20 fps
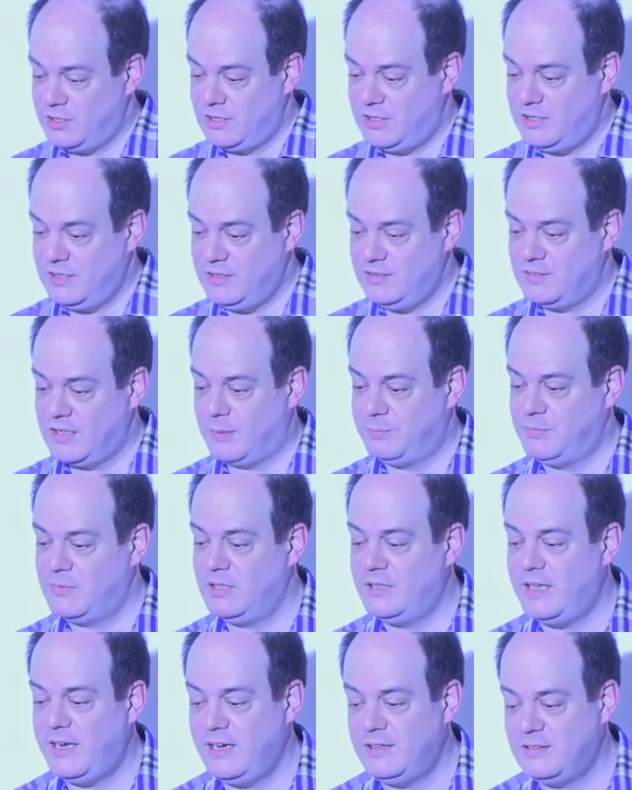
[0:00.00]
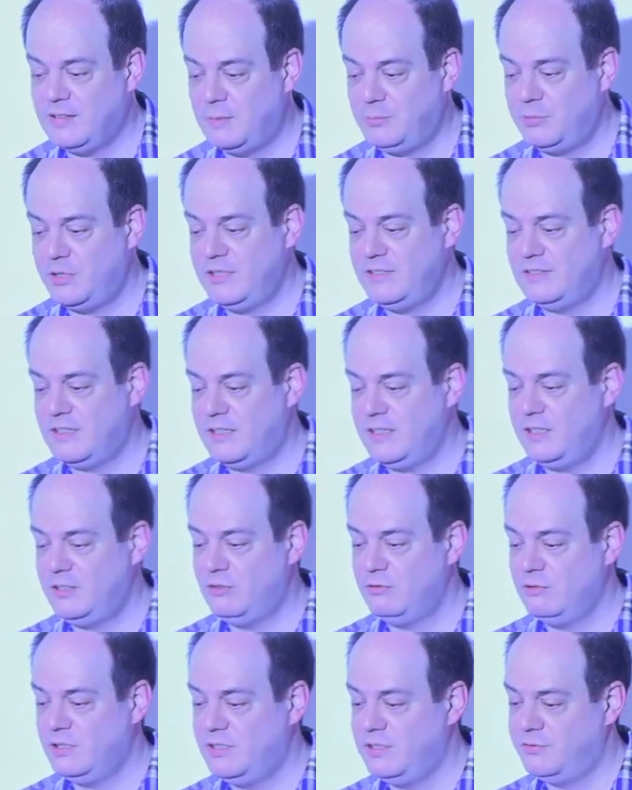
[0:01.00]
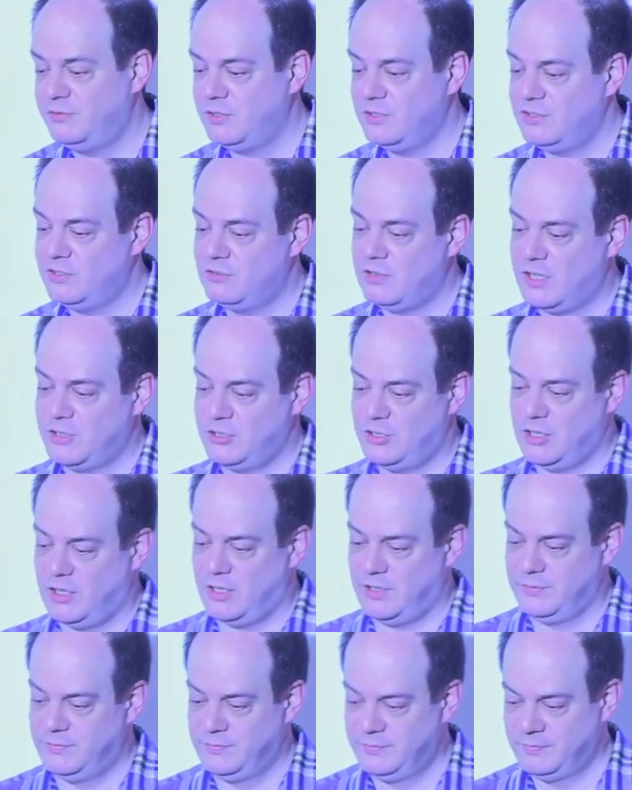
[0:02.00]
cleans up the data, brings it into a different structure,